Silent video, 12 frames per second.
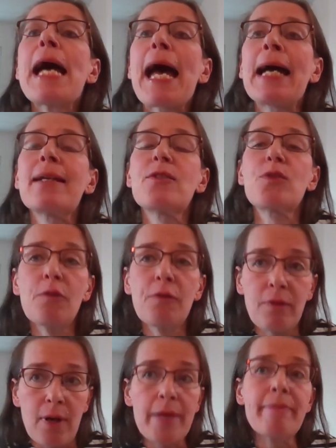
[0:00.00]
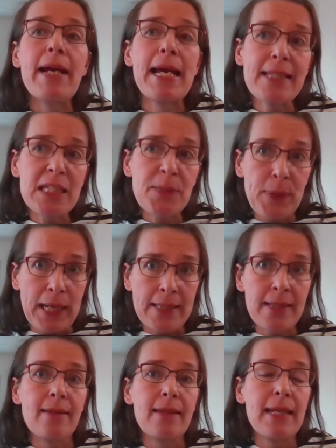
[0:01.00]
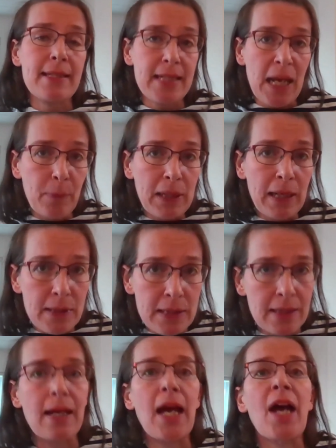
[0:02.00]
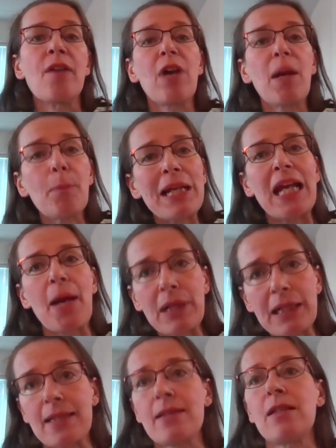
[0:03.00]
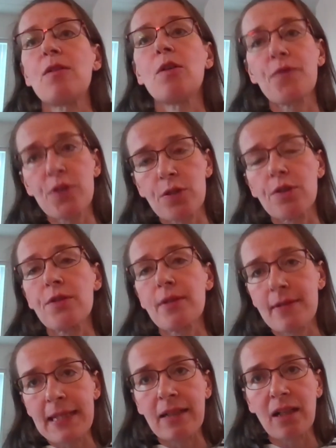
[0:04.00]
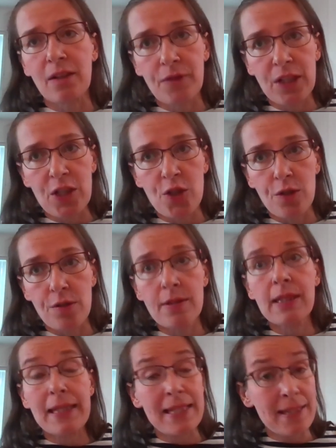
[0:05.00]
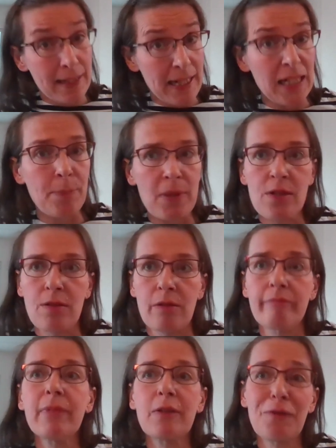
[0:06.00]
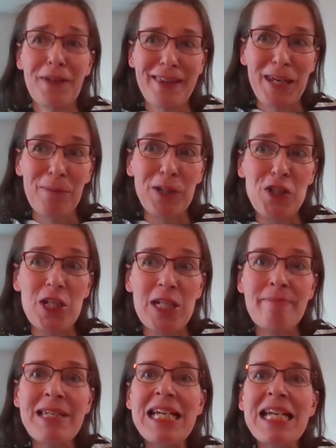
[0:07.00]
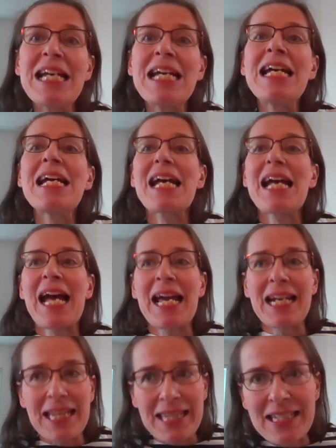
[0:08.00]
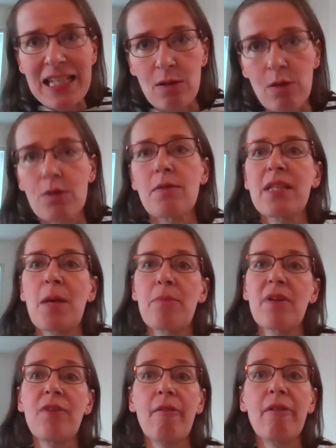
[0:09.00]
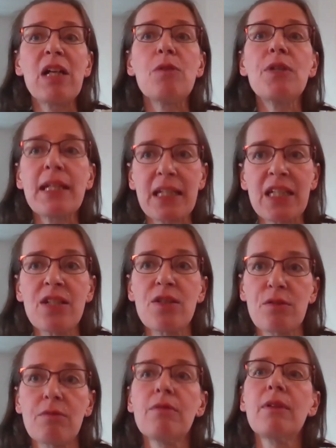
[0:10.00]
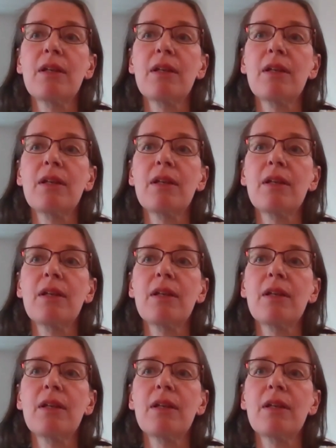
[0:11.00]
And so far, as expected, the stability and replicability of certain signal features is clearly better with MEG. And this is also something we are really looking into,